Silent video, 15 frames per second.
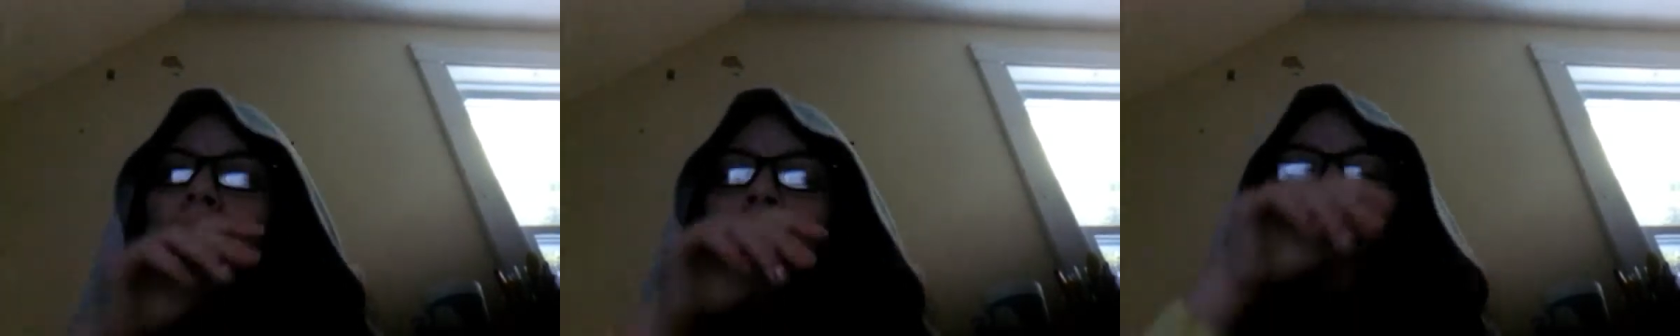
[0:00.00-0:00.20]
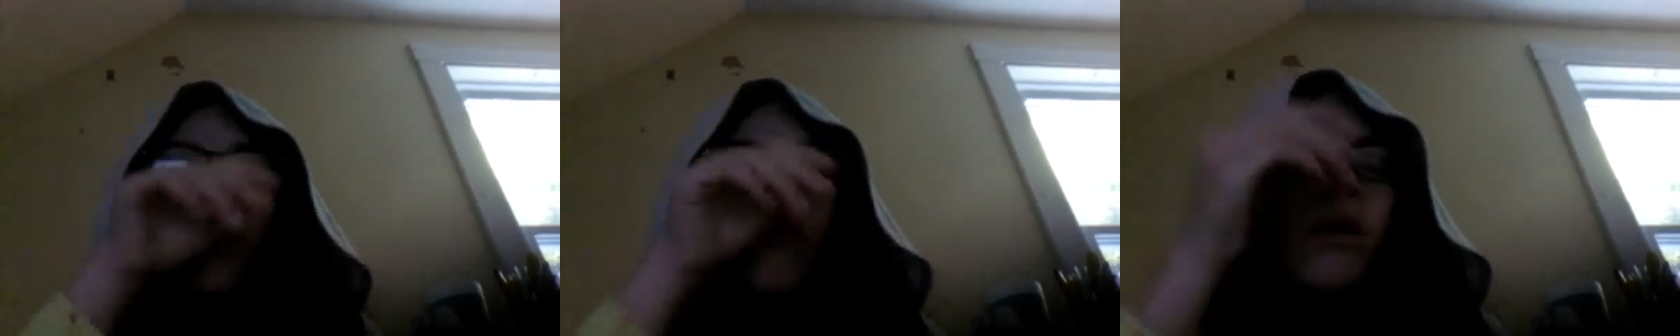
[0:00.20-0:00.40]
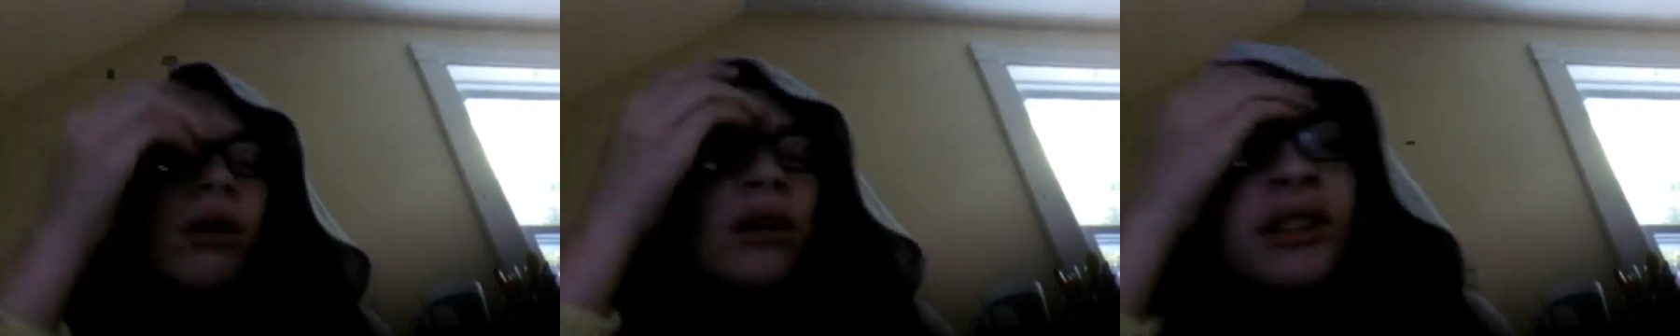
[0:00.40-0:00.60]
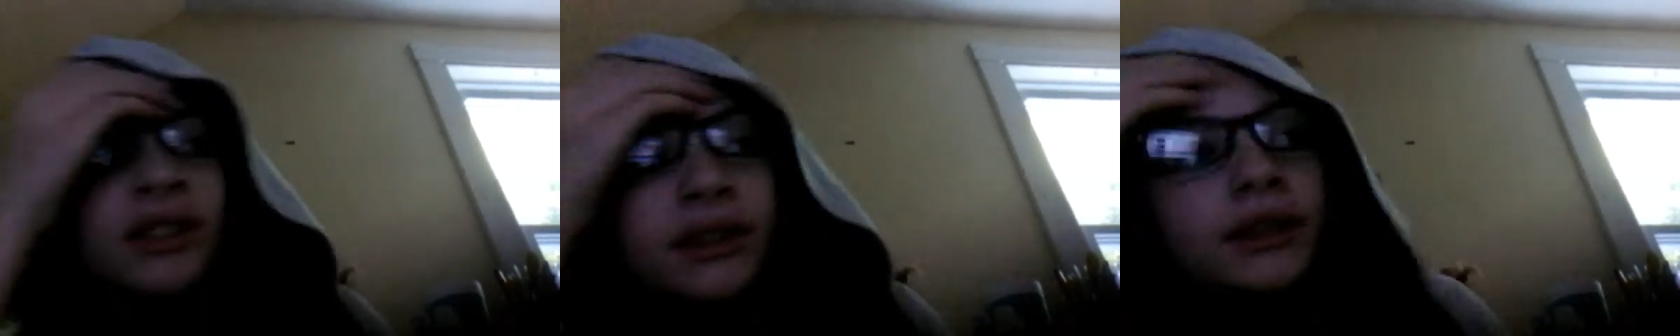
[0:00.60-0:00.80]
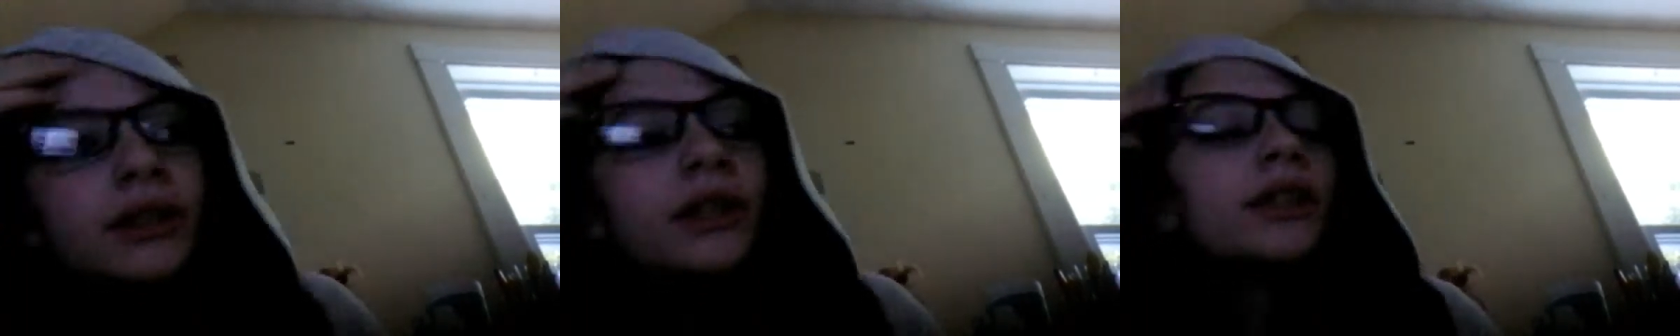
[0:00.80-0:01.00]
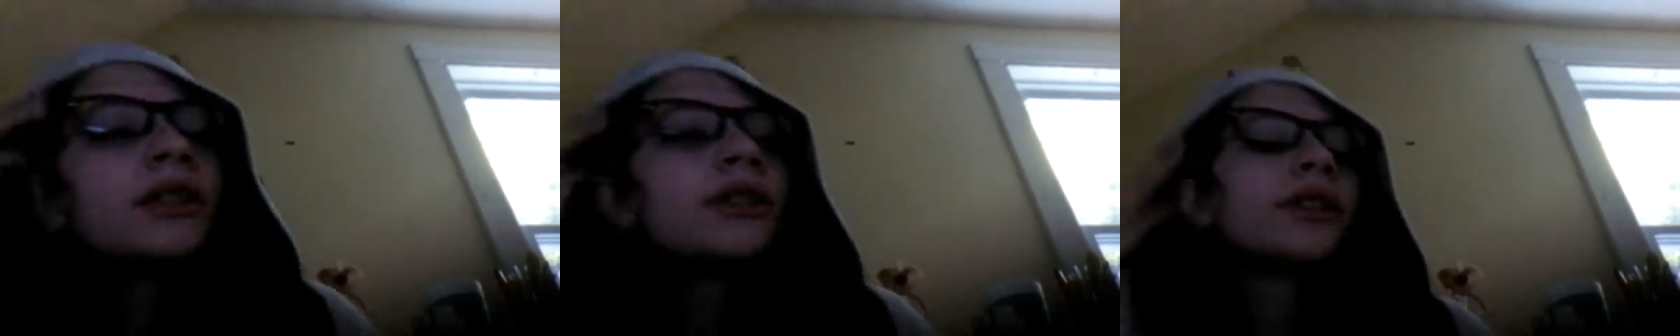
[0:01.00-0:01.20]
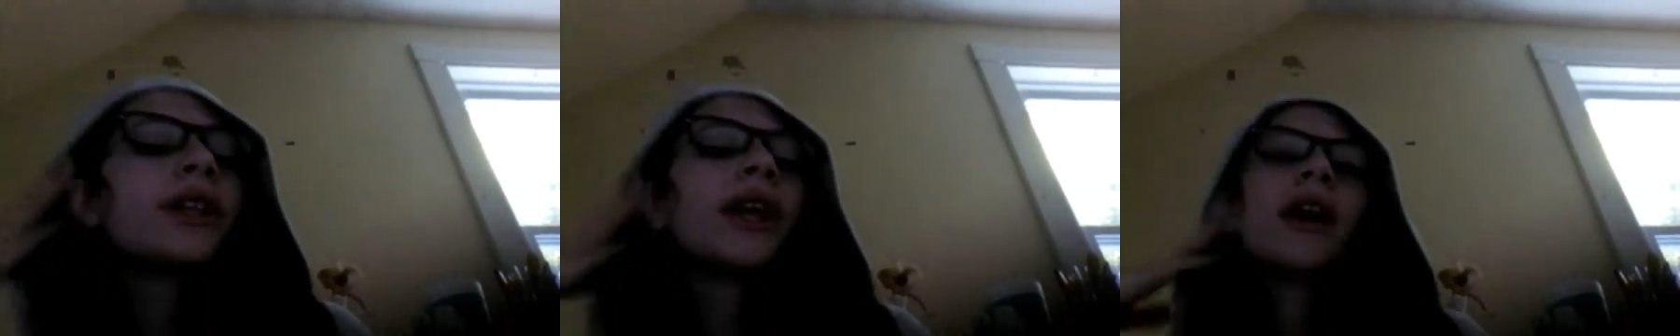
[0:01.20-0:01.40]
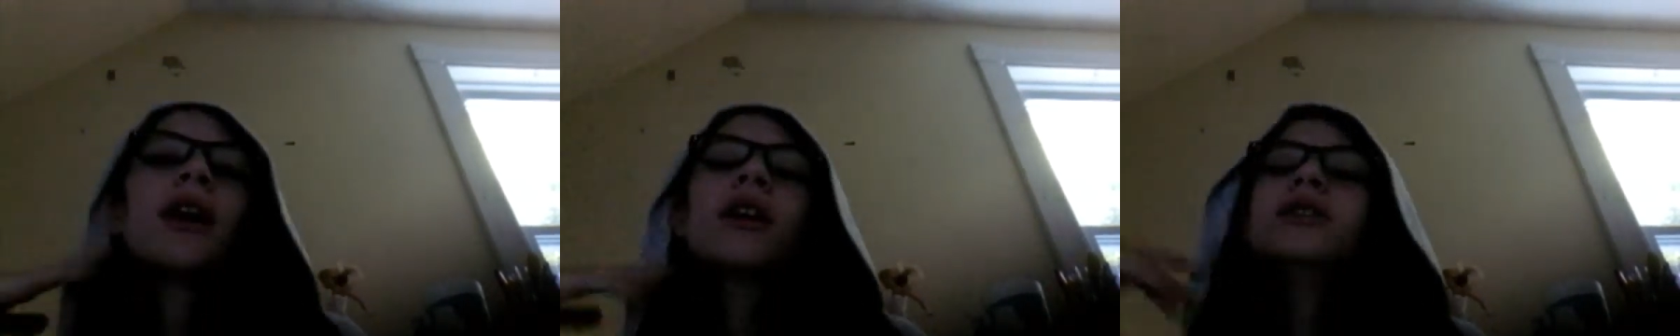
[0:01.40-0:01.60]
so
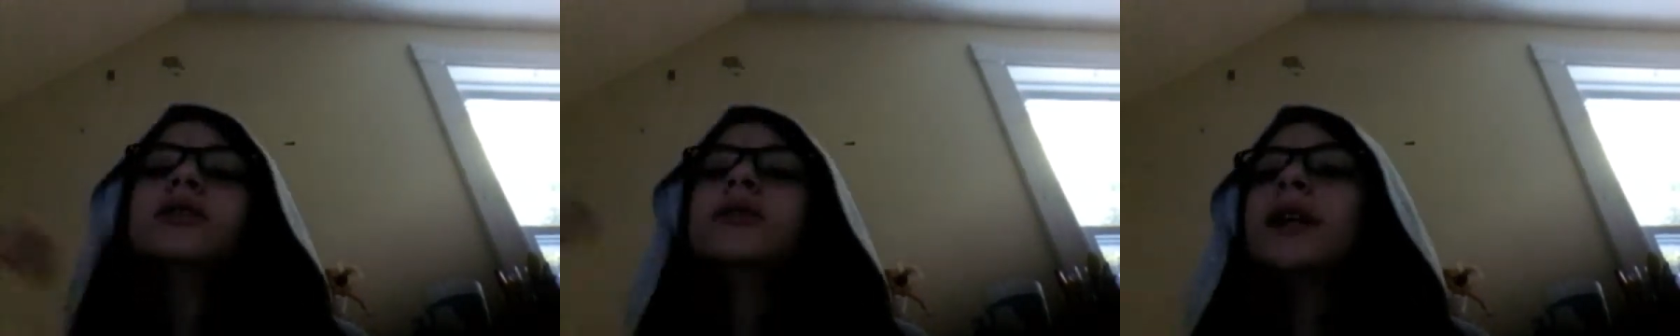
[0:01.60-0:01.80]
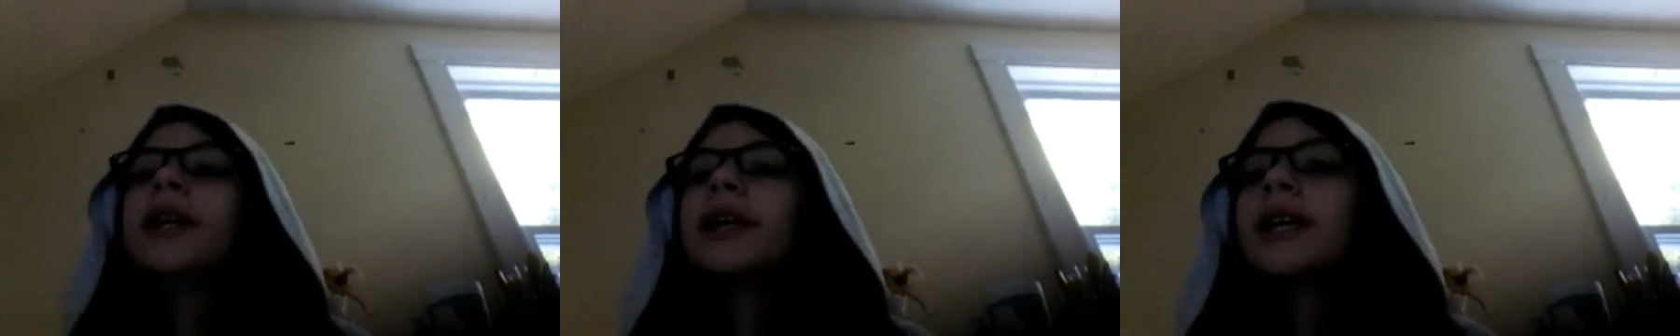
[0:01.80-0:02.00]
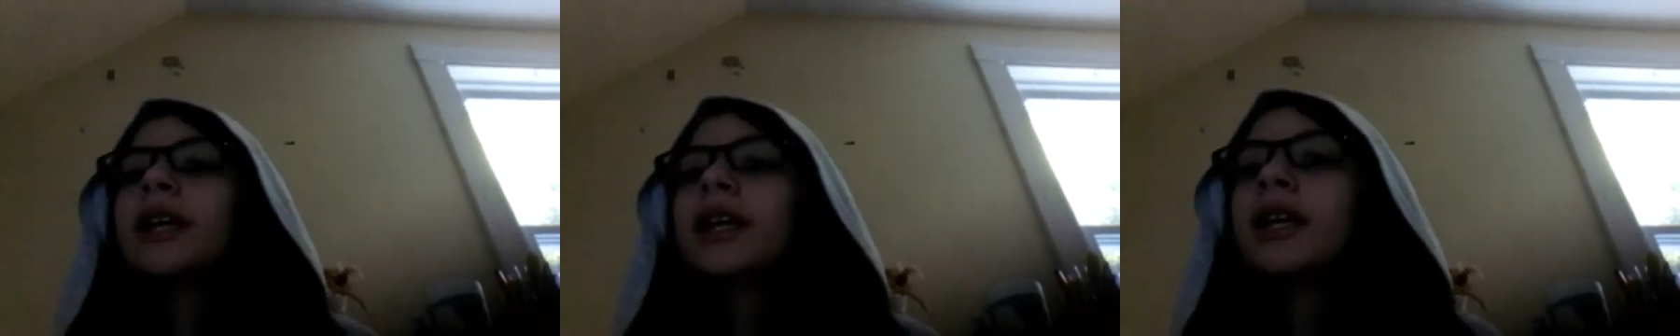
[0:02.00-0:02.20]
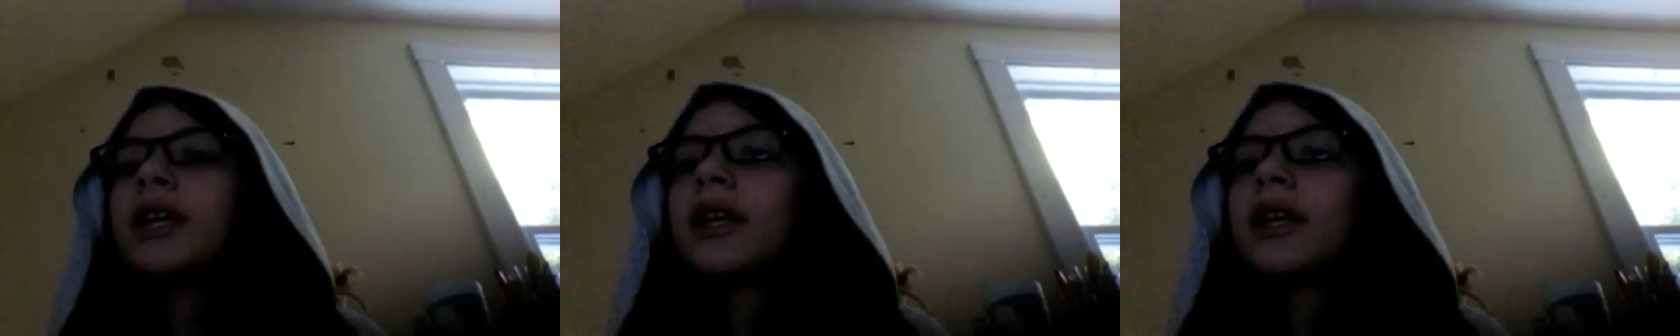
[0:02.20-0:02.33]
yeah, I'll do a